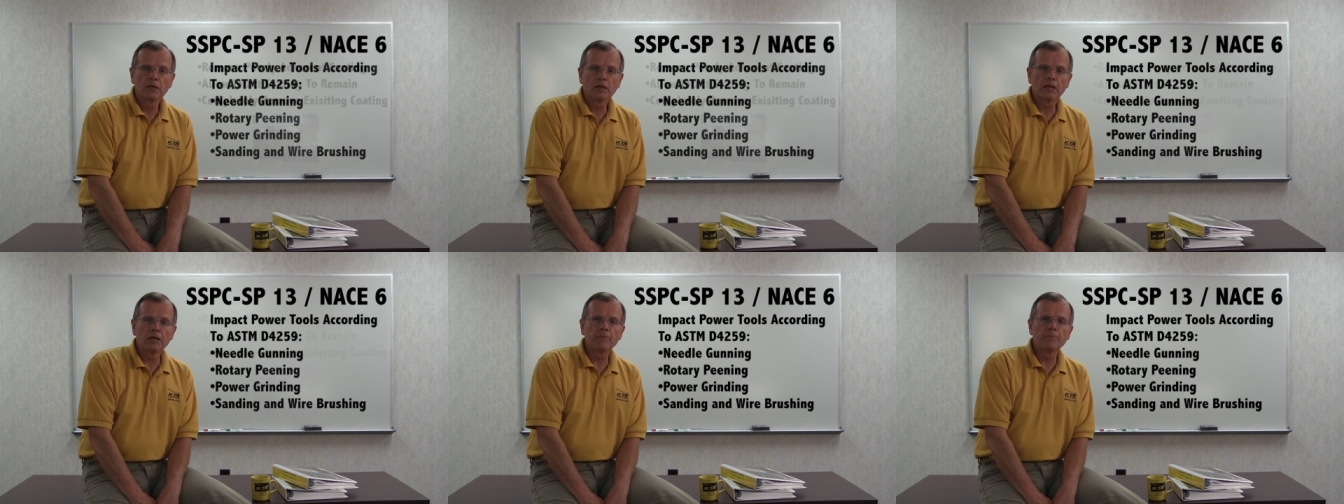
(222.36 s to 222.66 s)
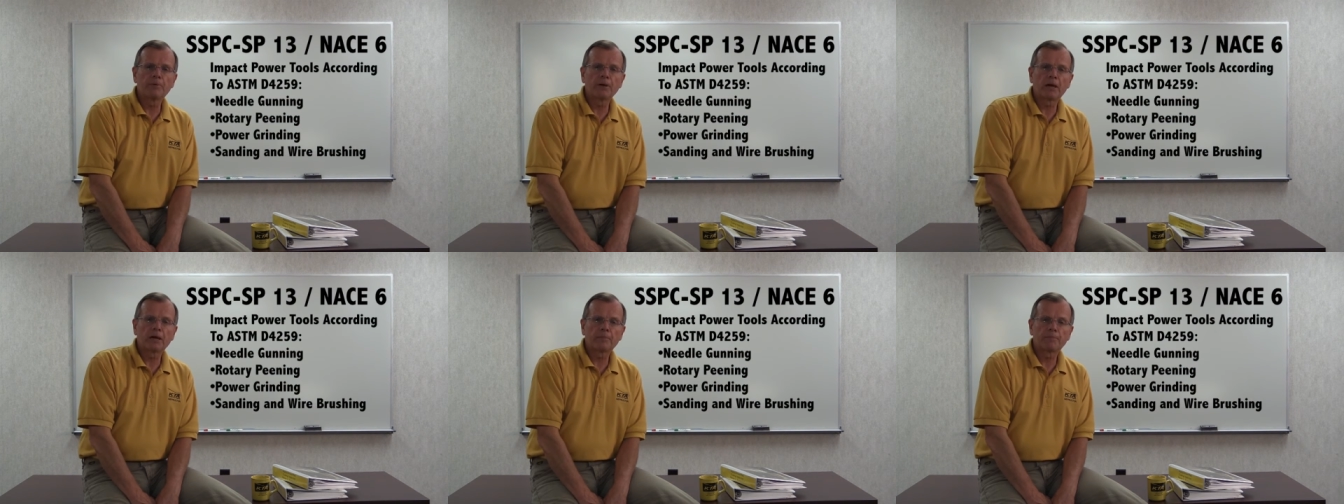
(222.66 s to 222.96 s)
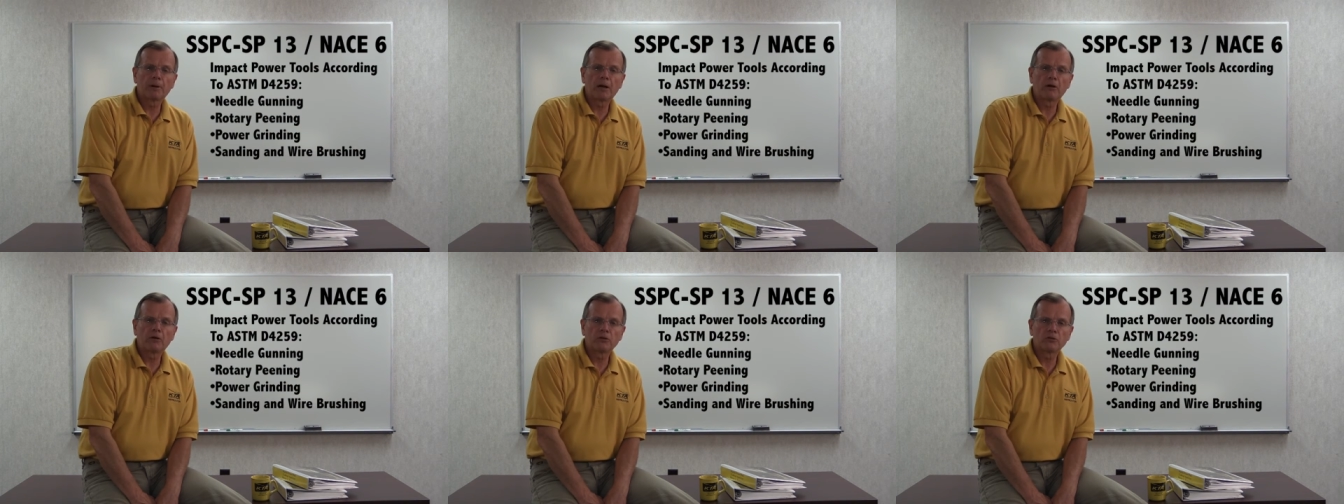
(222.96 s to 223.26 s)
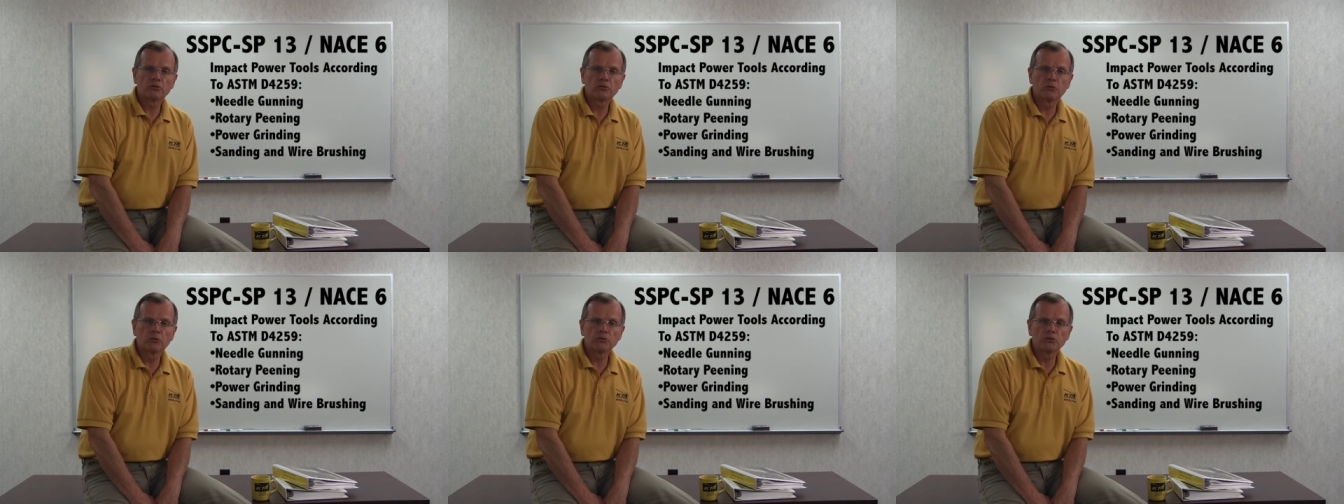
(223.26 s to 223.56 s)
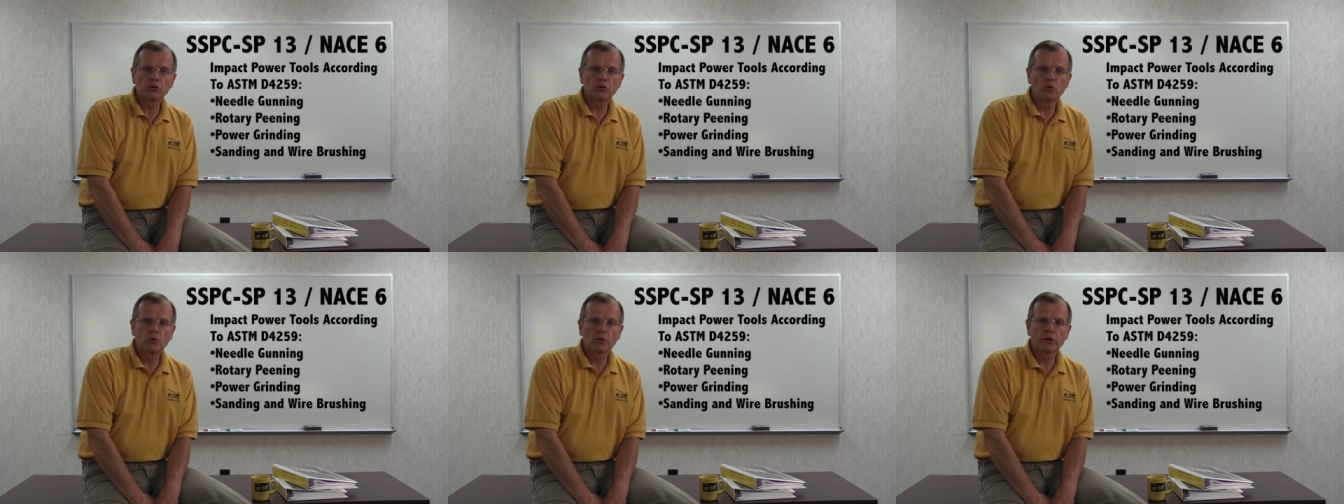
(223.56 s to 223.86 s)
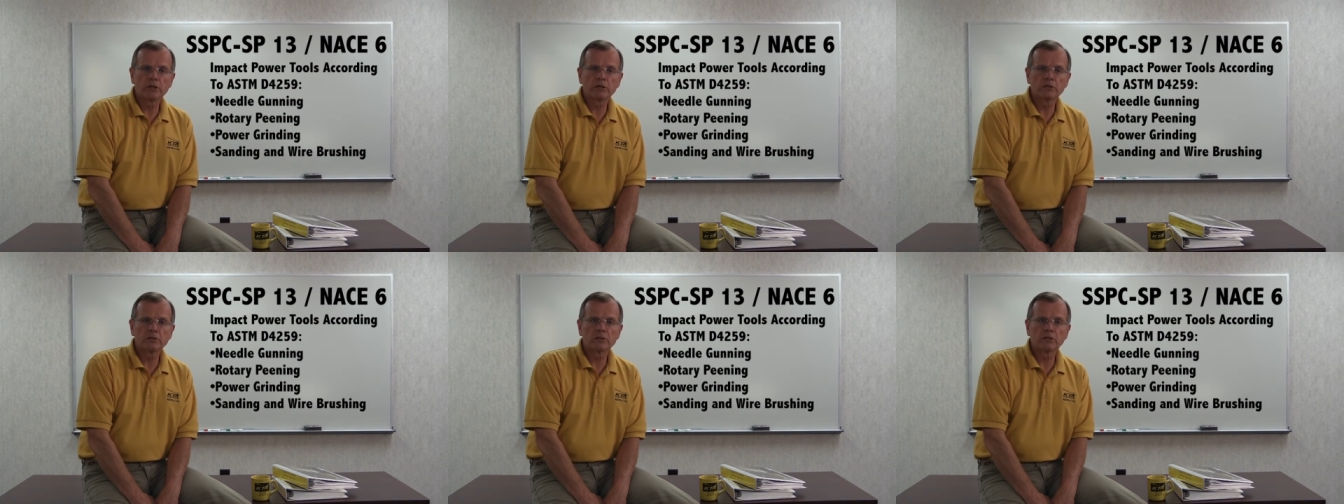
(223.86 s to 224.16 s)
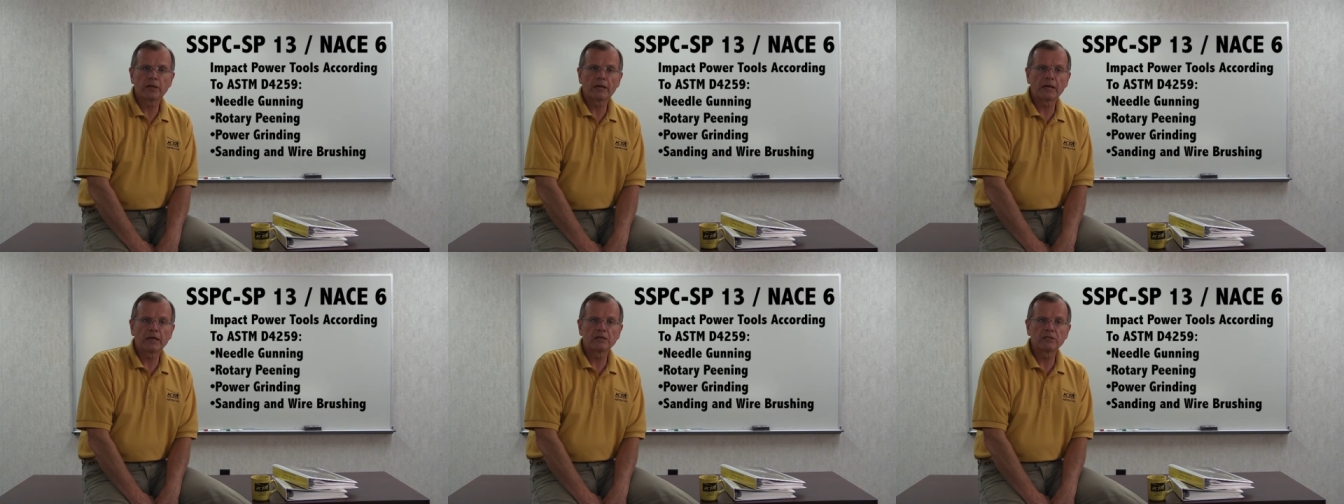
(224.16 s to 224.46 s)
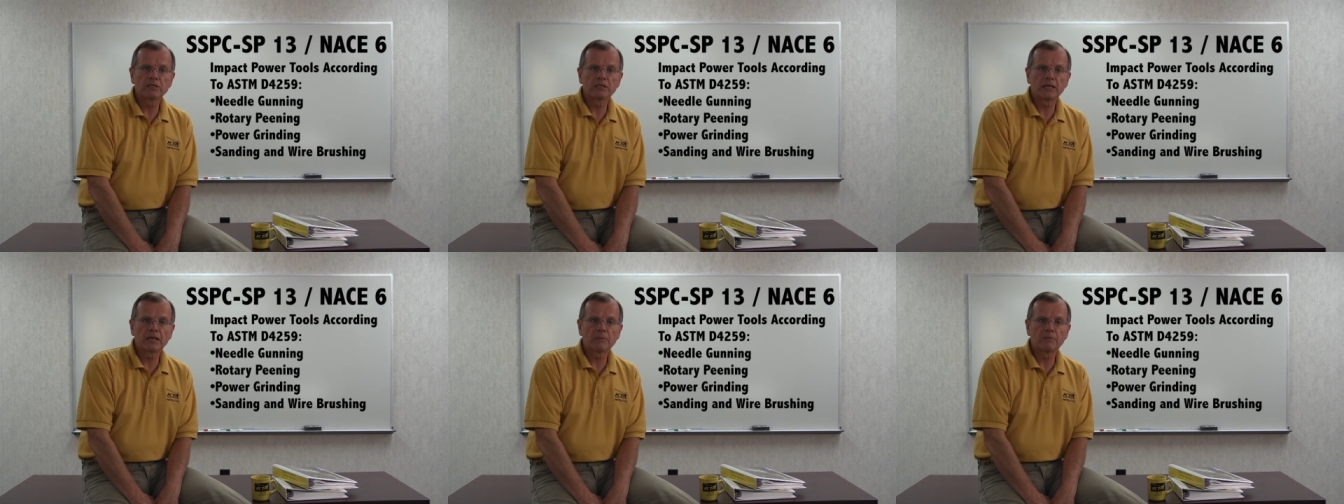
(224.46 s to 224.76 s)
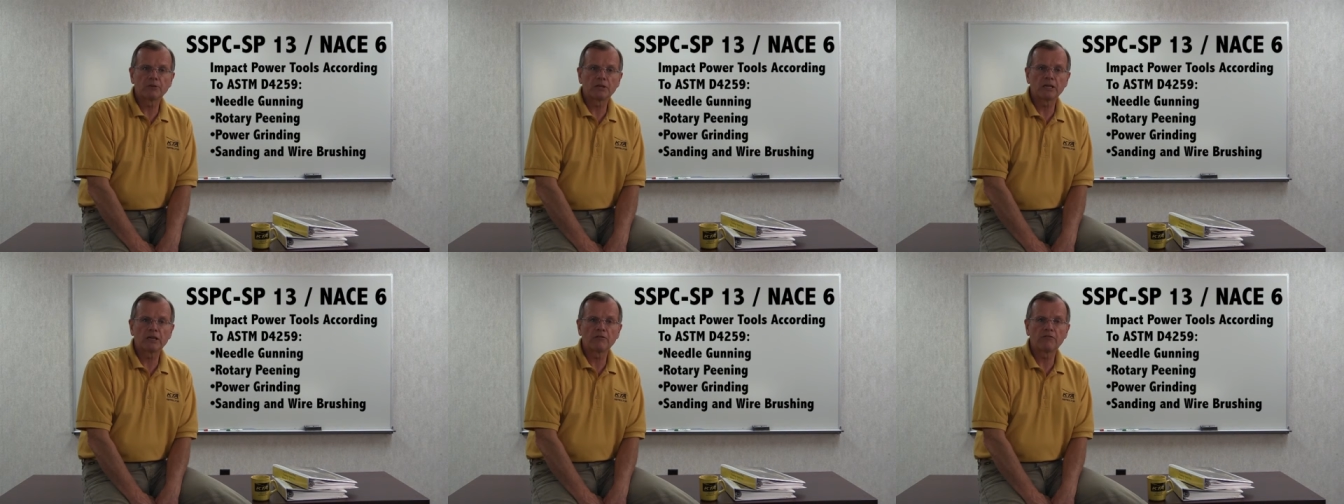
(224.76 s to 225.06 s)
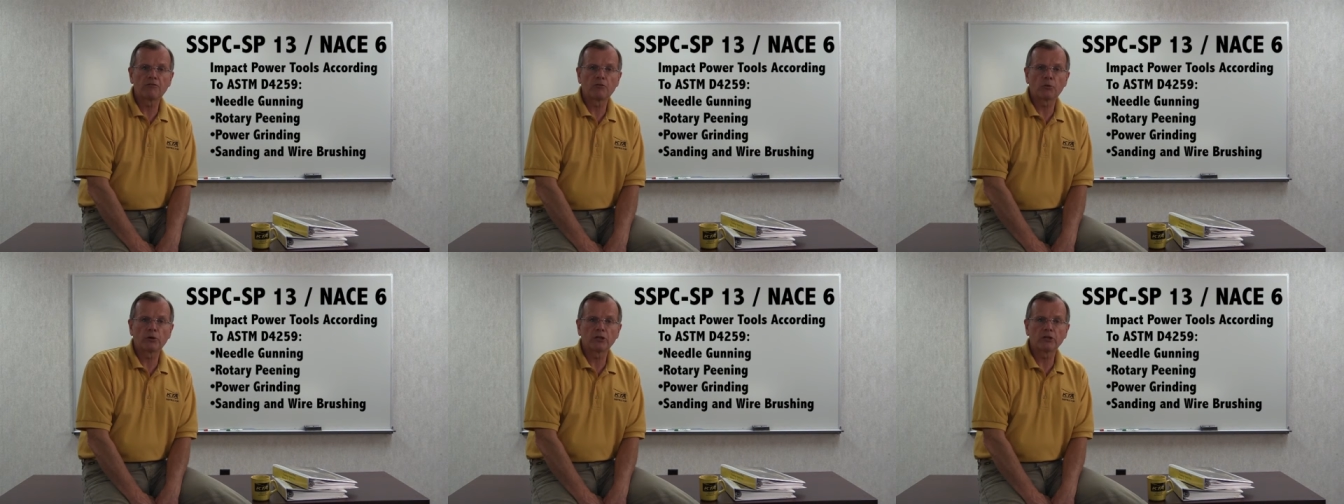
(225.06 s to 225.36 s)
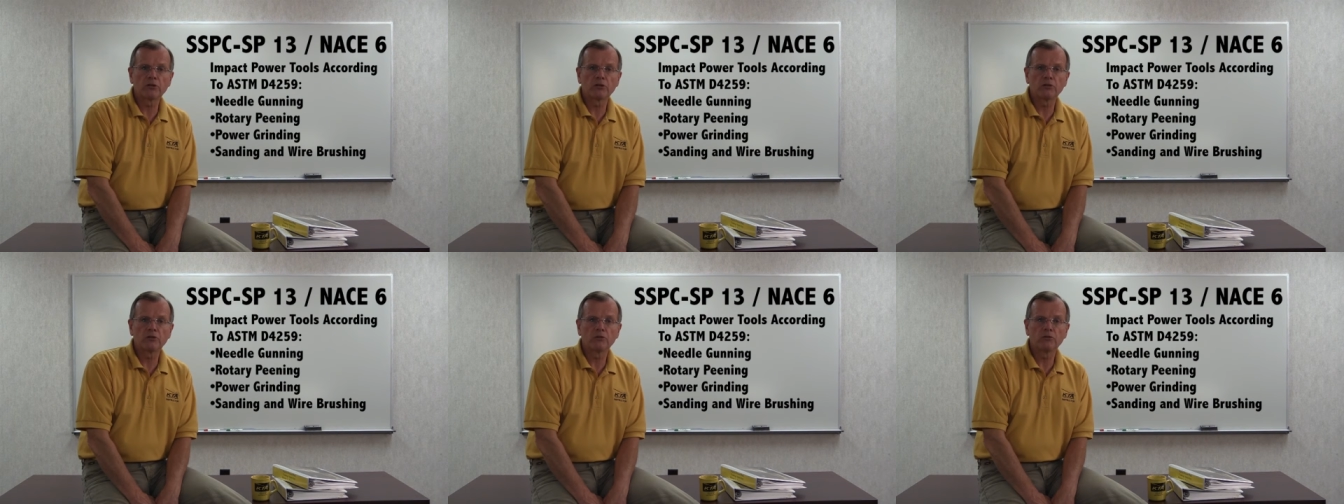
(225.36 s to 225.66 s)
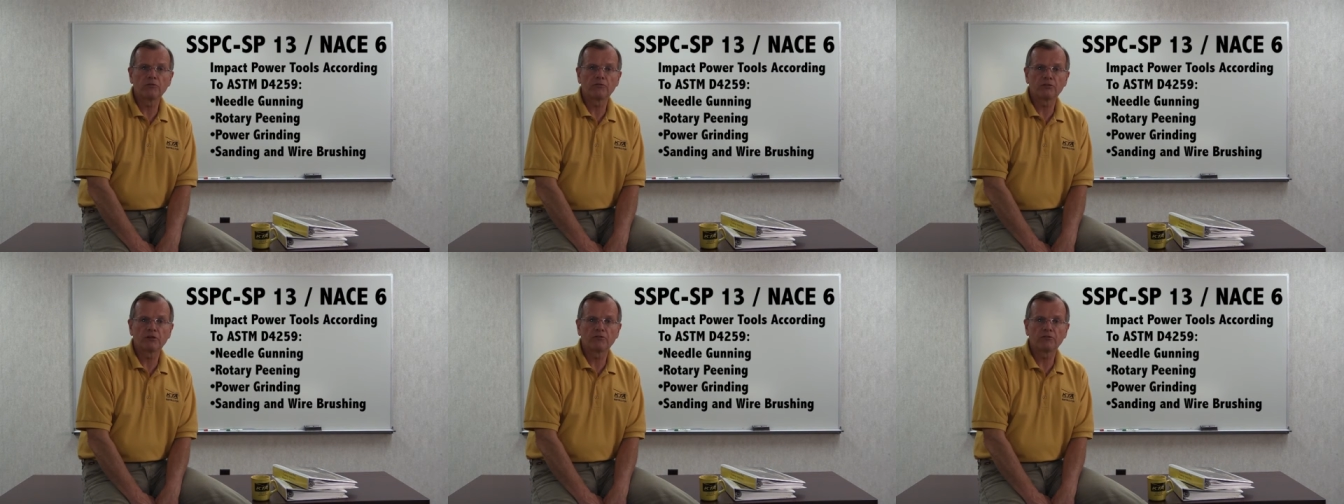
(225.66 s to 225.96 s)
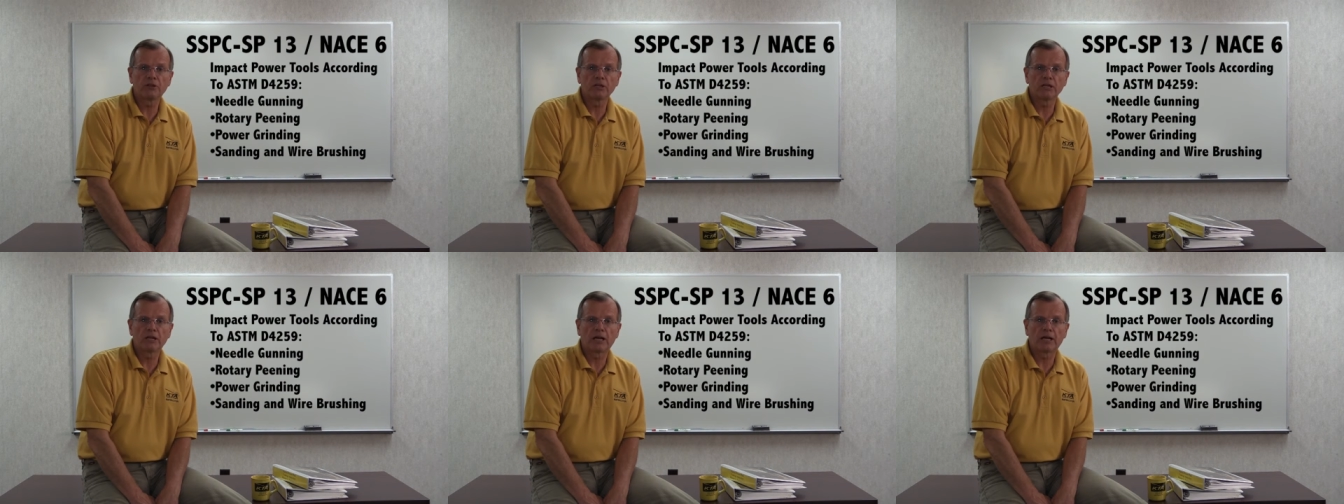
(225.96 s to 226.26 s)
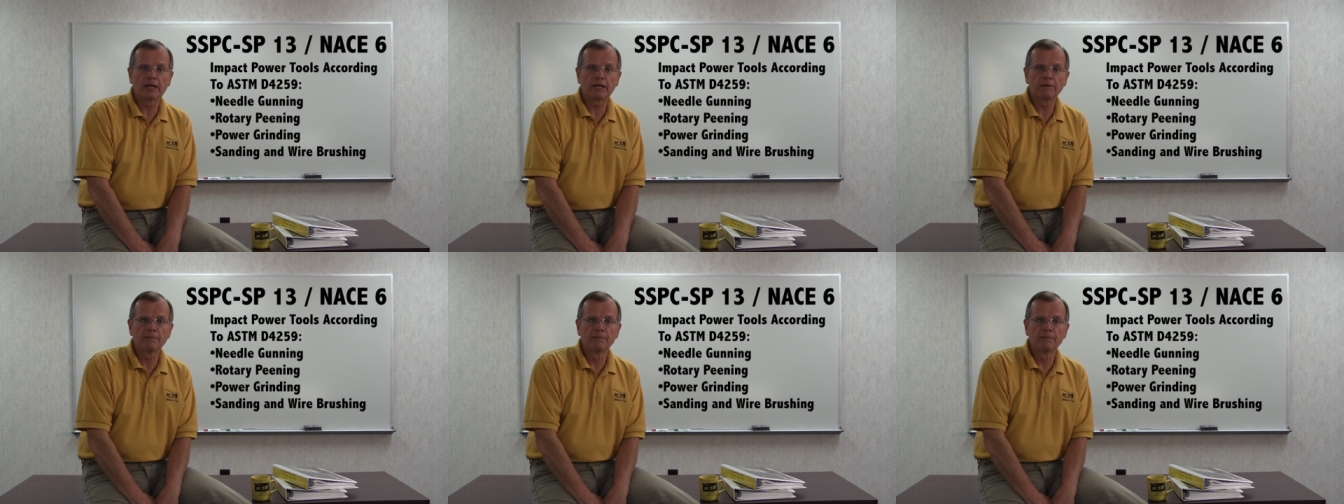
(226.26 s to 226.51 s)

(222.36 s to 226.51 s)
Impact power tools, according to ASTM D4259,